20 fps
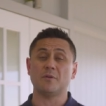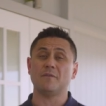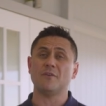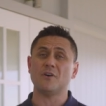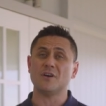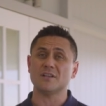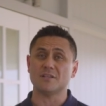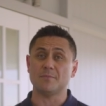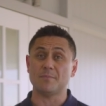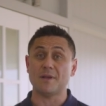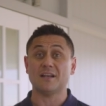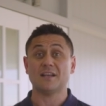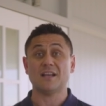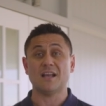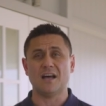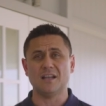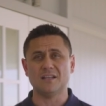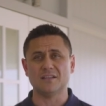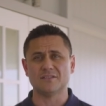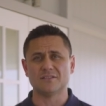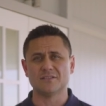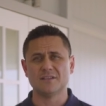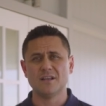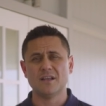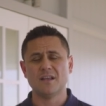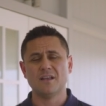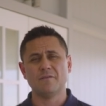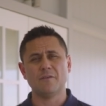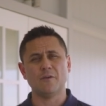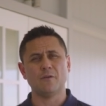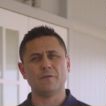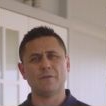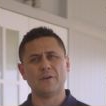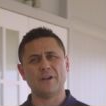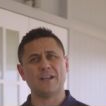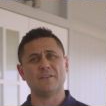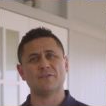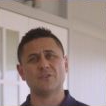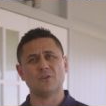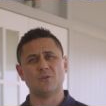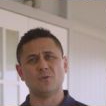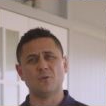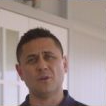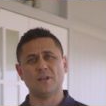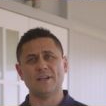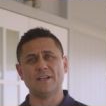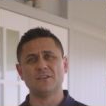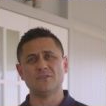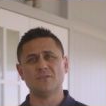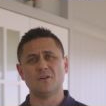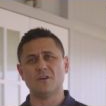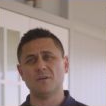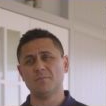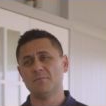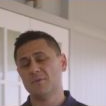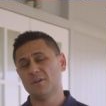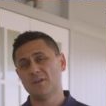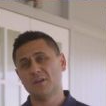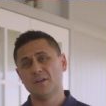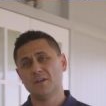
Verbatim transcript: some advice about colors, feel free to give us a call anytime,